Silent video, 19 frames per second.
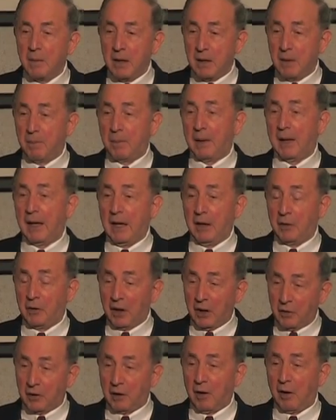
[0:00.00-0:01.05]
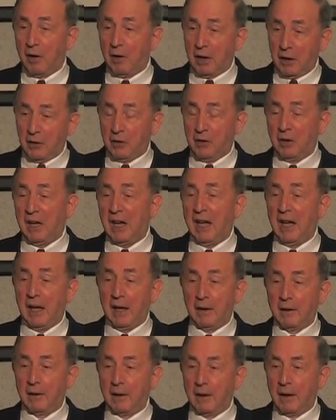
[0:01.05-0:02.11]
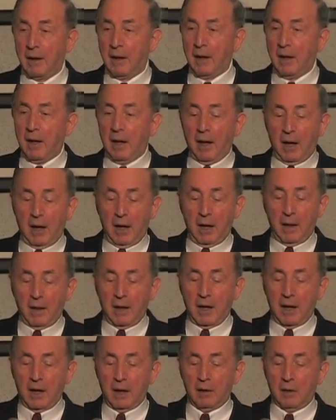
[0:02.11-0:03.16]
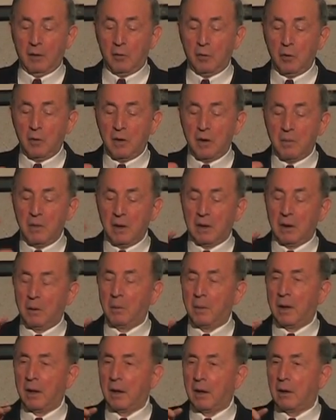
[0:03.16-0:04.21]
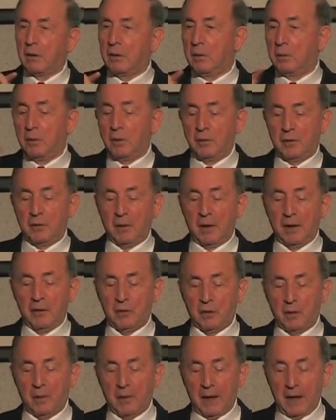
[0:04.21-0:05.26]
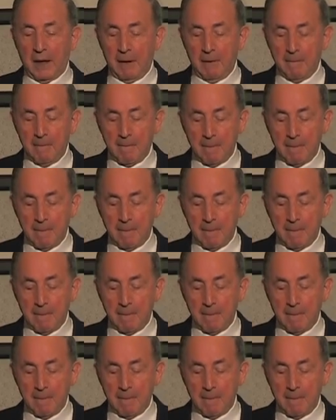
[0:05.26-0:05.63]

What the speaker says: in a place as long as you can, and then do the middleware to move to SOA.